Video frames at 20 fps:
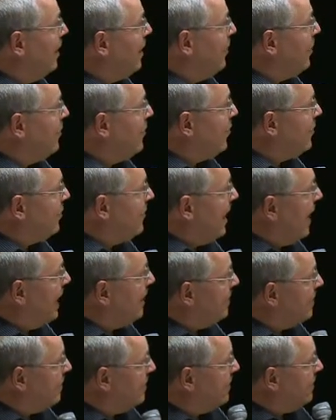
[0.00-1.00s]
So the
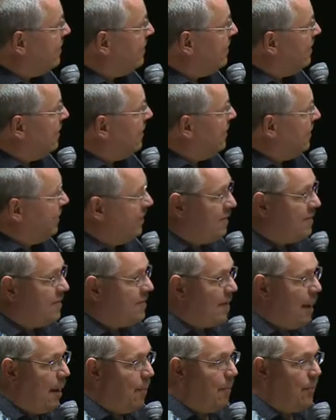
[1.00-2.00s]
next
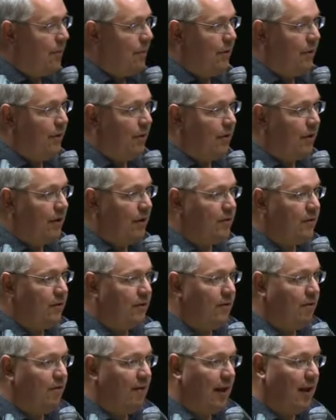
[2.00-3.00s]
step in order to
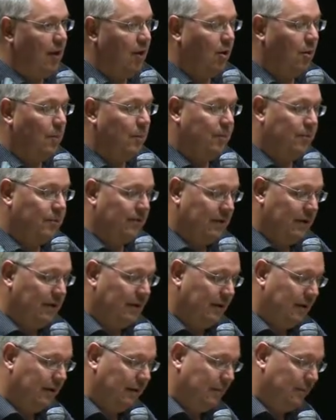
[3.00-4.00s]
develop
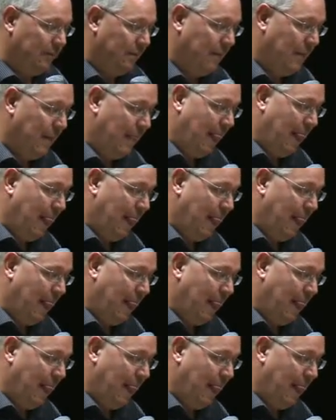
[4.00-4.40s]
a